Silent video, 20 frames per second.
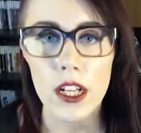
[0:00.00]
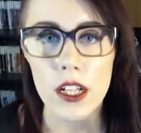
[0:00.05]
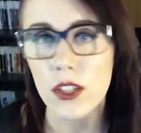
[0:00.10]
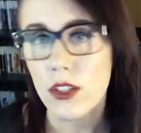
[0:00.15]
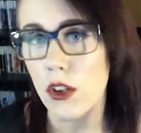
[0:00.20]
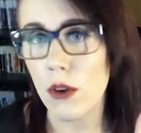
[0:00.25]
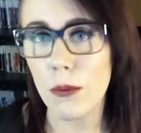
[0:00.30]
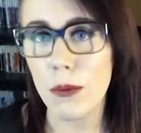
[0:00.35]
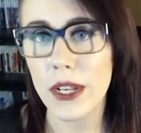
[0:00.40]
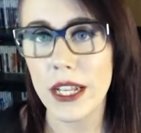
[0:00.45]

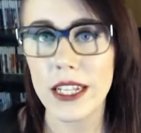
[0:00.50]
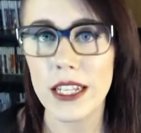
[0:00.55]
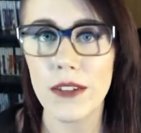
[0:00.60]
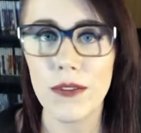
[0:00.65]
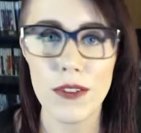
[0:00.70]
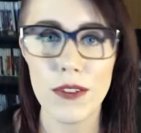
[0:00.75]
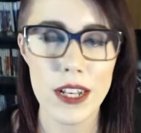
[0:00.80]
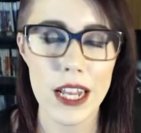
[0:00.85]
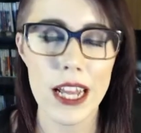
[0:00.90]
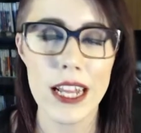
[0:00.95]
so many
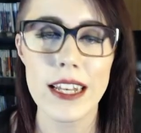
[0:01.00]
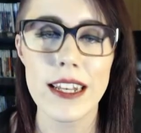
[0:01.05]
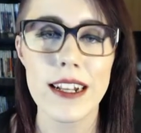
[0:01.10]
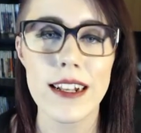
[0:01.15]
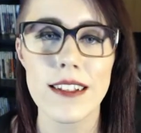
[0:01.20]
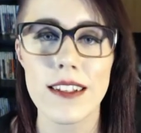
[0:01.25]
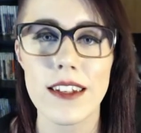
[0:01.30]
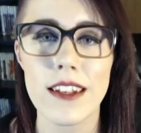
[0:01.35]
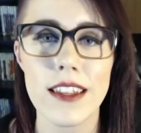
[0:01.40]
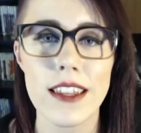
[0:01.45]
different
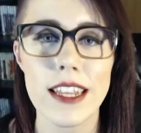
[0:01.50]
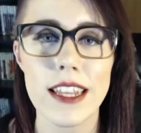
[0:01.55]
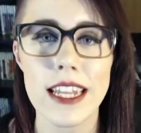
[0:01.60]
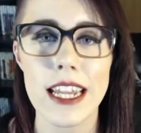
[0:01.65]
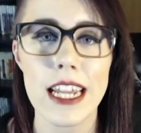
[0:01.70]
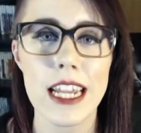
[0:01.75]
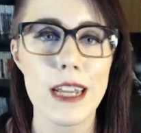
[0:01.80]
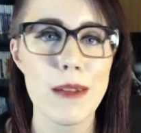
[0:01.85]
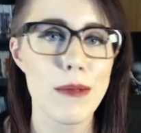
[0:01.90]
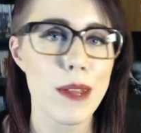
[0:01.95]
endings into the
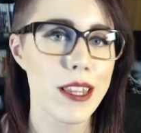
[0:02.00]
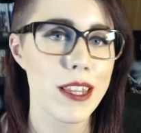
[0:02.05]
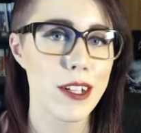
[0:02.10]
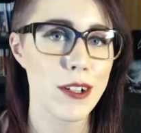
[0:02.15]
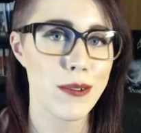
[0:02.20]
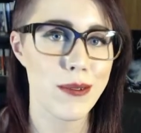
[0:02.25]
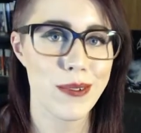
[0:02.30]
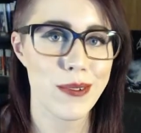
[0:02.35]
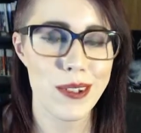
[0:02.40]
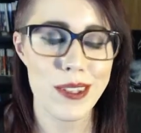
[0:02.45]
game that
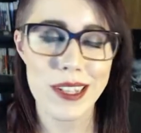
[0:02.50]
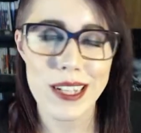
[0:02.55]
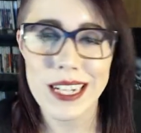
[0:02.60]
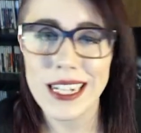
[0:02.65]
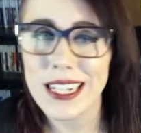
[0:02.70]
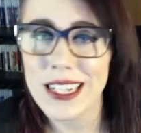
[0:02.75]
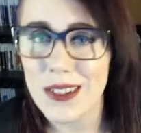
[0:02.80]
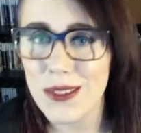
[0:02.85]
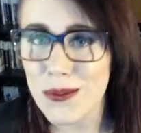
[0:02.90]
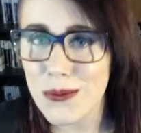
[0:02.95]
there
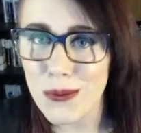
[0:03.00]
really